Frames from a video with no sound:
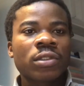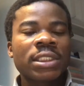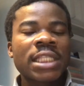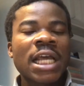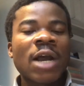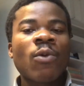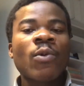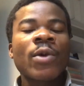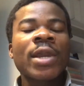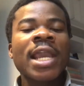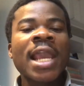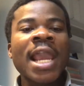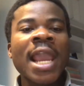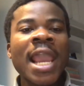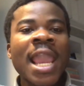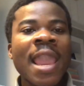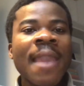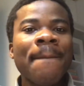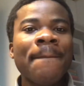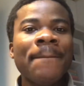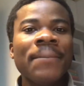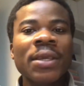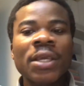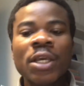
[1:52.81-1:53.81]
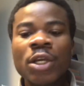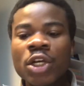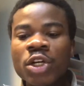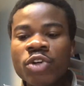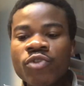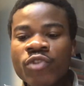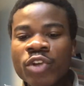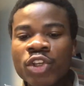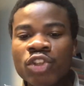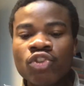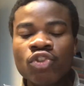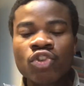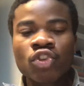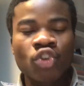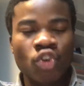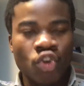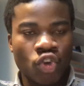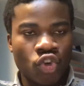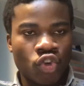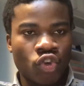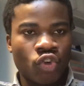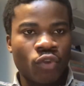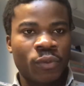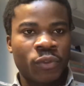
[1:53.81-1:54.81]
that will help reduce
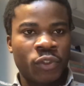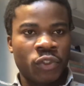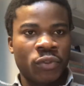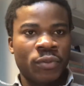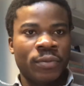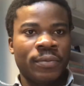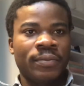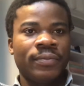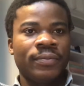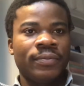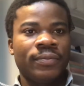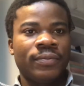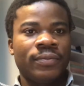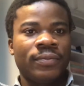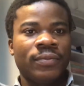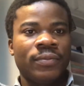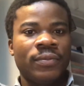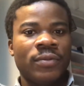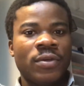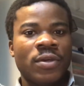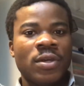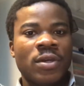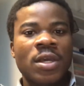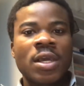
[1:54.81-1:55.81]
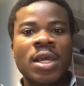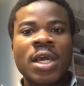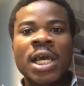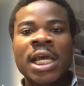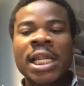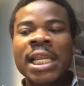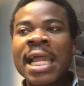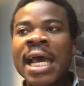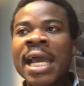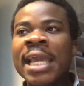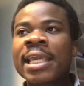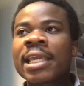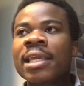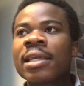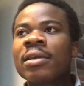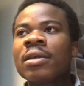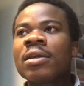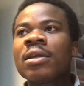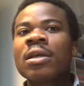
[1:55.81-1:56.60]
corruption. Like